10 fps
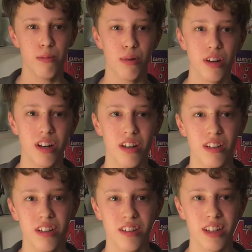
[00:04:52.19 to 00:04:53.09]
and put it in a
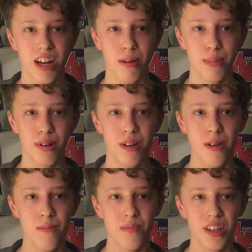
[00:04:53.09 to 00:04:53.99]
little cup
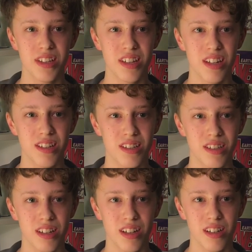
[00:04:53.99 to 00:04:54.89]
that
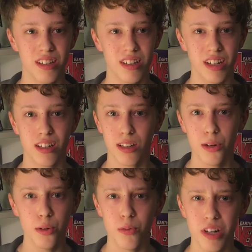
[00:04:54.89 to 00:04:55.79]
says uh, like
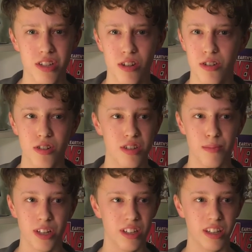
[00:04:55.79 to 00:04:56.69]
clone research or
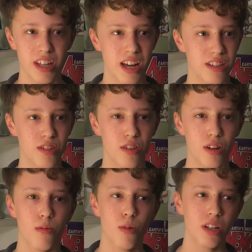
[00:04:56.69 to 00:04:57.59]
something like that. So
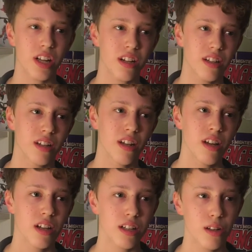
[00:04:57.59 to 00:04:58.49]
they're working on
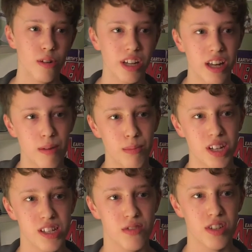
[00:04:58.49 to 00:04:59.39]
cloning him
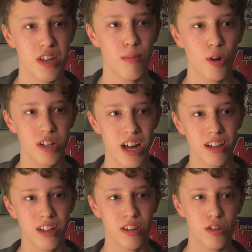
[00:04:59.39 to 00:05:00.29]
because of his
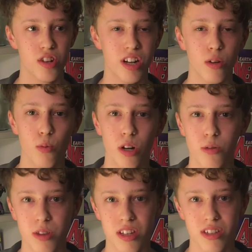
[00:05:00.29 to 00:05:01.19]
immortality. They're trying to work
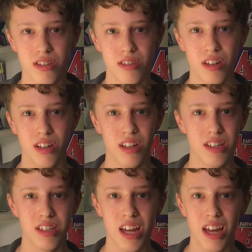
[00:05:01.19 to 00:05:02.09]
with his uh,
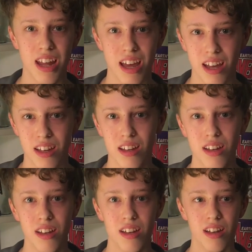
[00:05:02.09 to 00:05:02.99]
his DNA
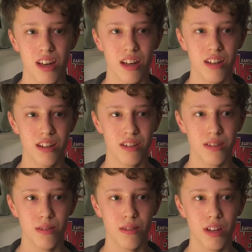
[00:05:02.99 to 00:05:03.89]

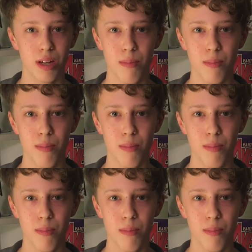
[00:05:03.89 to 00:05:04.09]
and like